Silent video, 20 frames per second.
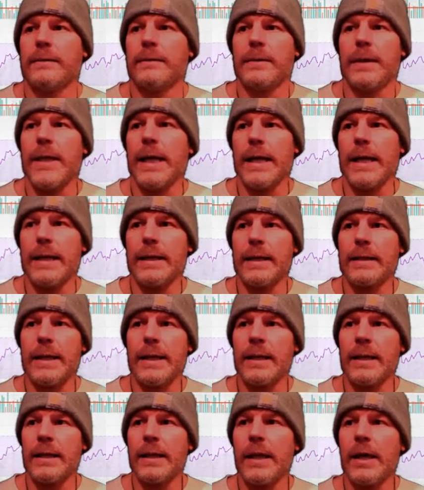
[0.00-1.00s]
it is
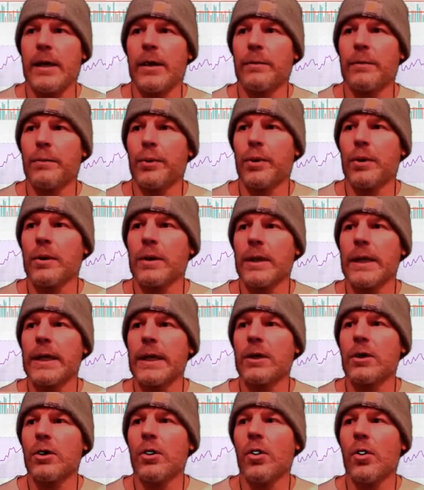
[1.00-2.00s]
in their
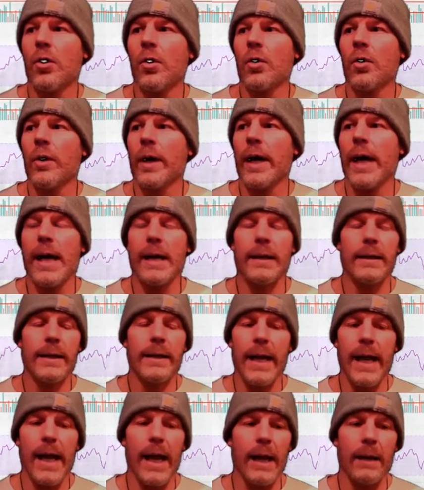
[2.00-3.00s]
political end
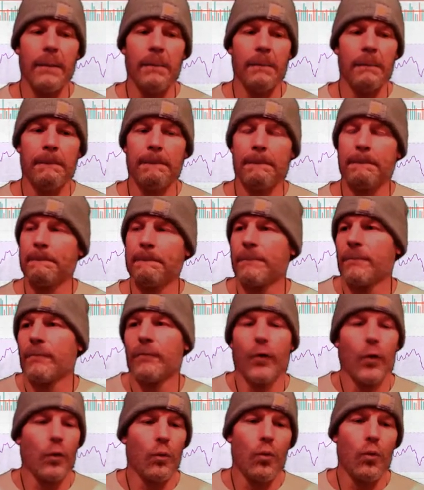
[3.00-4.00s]
game
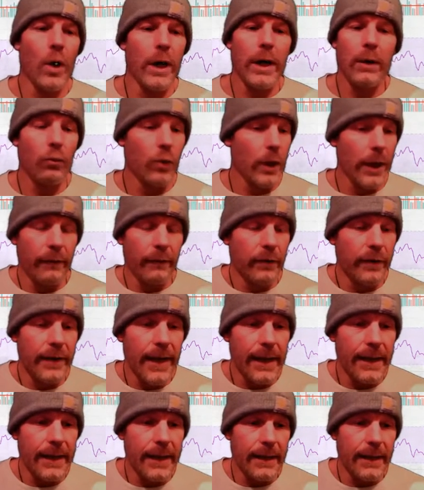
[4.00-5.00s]
for whatever
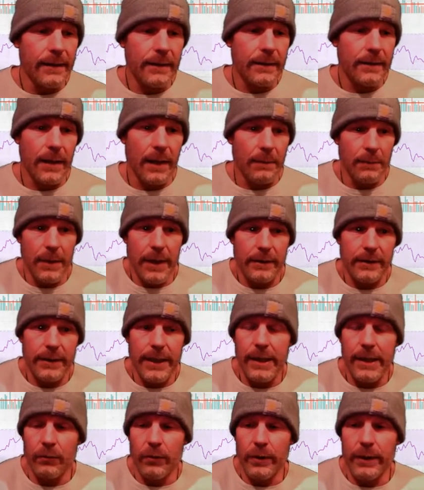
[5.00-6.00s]
that is. I'm not
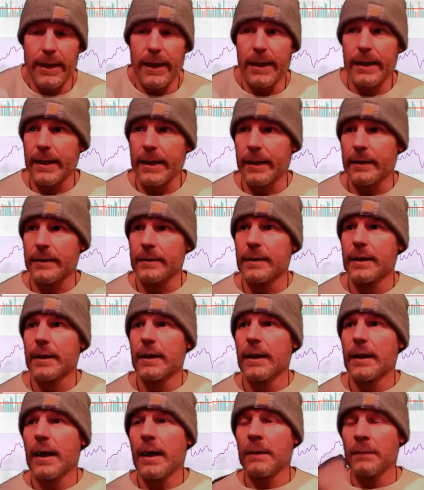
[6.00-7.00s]
saying what that is.
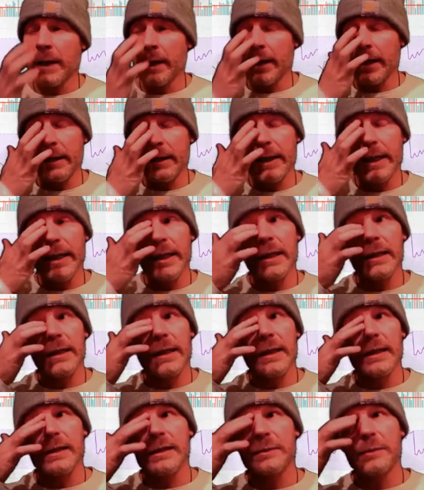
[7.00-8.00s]
I'm not going to get into
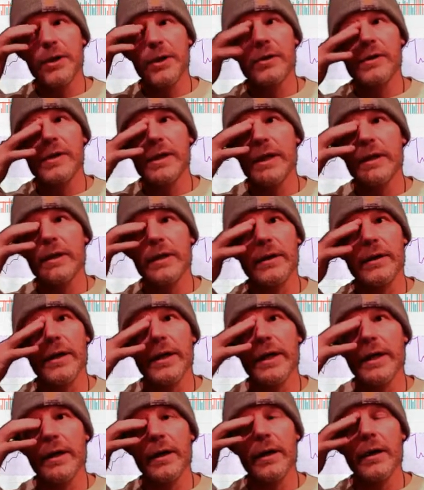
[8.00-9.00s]
conspiracy theory
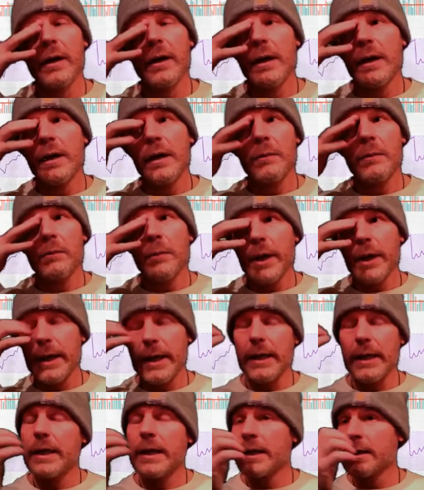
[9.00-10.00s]
here, but
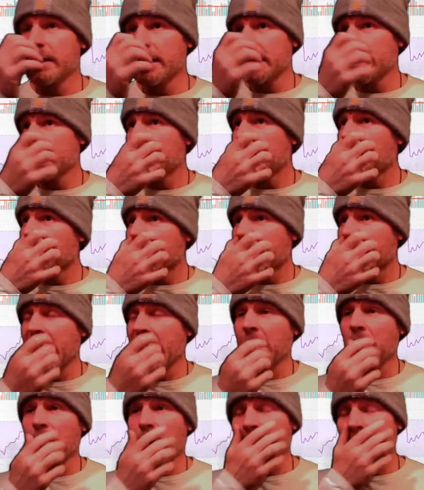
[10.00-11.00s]
it is in their
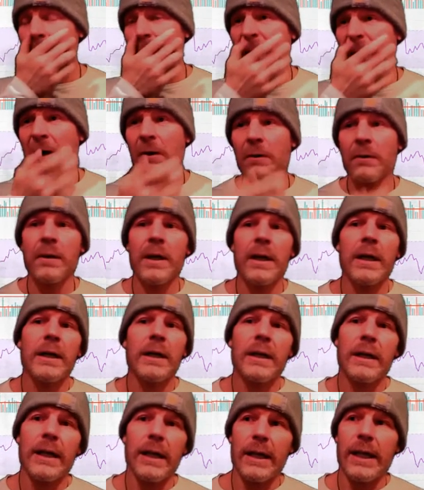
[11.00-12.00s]
game right now
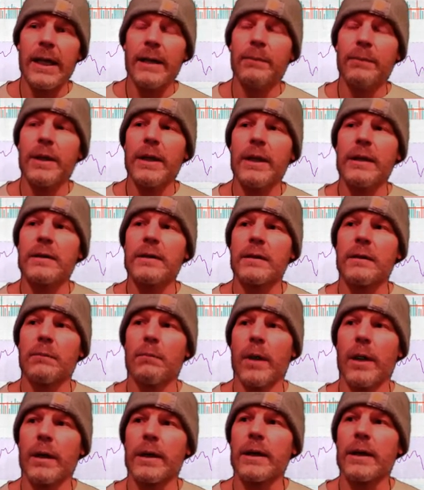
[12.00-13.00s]
to keep these
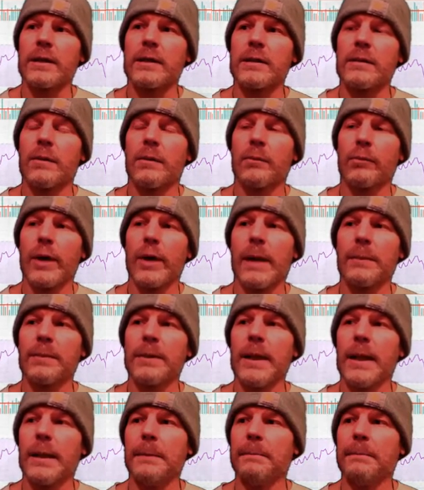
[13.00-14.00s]
markets propped
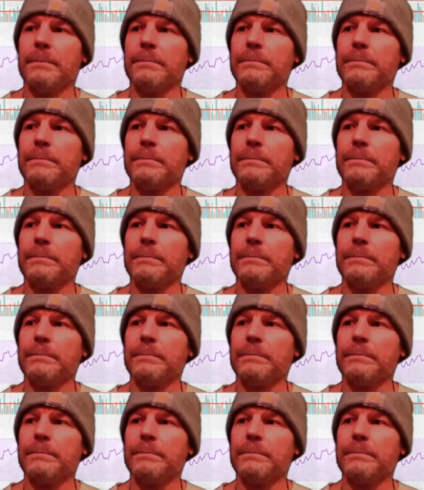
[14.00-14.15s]
up.